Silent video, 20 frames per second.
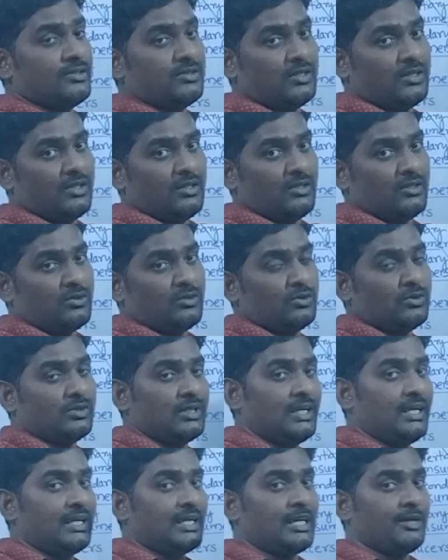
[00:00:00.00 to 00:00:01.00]
energy.
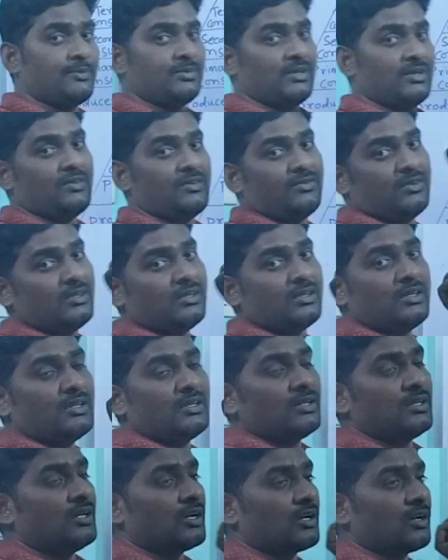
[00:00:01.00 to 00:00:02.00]
So 3 types
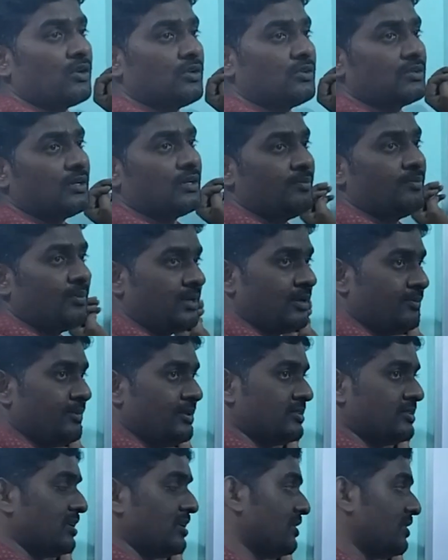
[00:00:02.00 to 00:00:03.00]
of ecological
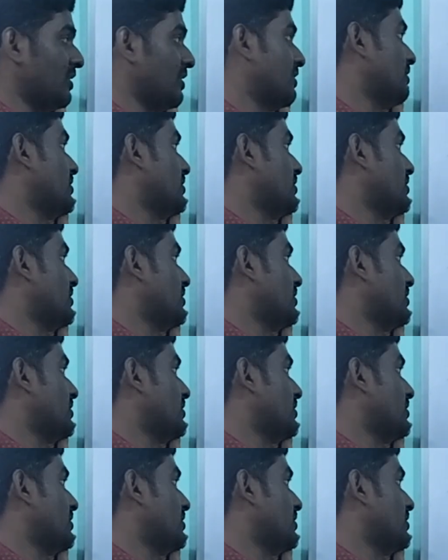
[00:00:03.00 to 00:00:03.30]
pyramids are